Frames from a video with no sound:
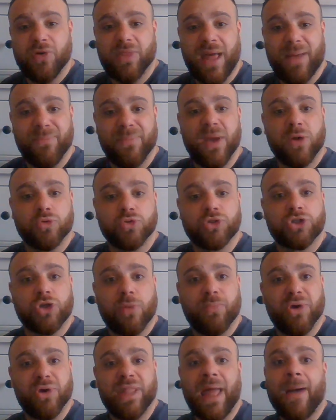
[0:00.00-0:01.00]
that metal
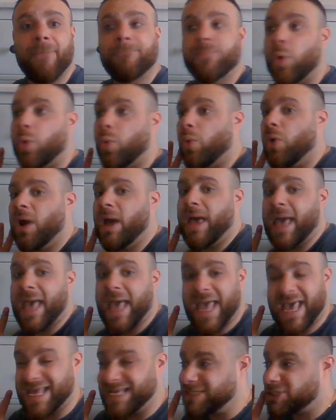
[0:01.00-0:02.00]
shot put, that ball,
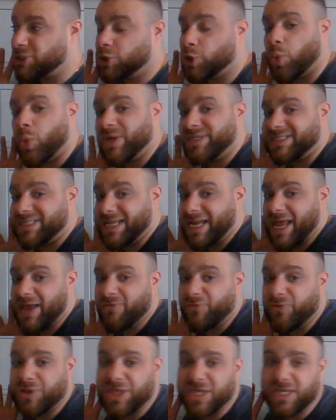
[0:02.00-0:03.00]
he's twisting
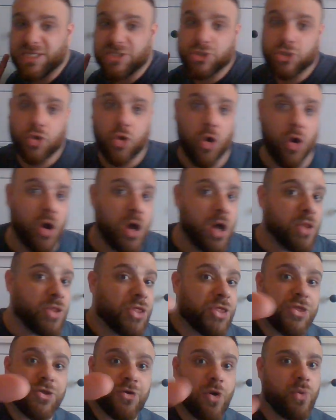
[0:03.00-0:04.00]
everything he's got and
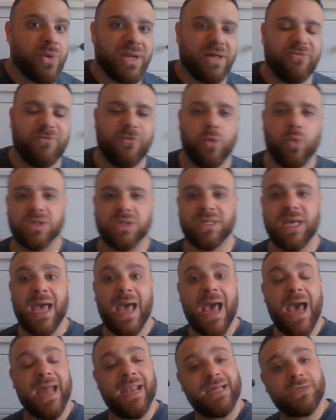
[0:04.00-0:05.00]
throwing it forward.
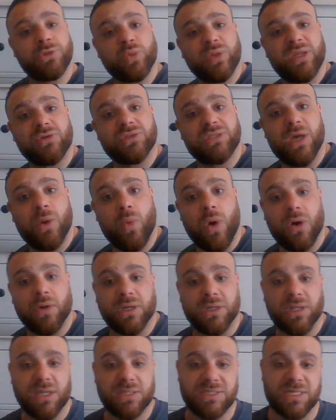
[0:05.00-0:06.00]
And that's what Deontay Wilder
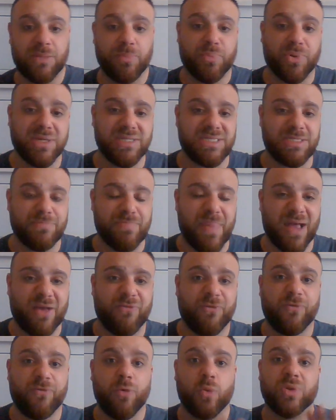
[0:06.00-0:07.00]
does, and he brings his back
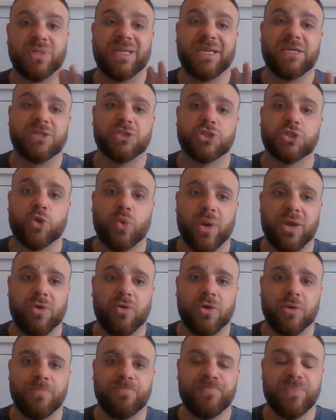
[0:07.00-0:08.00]
foot forward and he can square
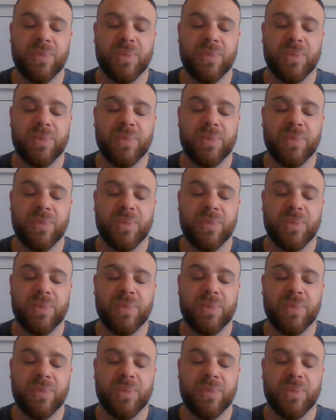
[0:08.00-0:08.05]
on.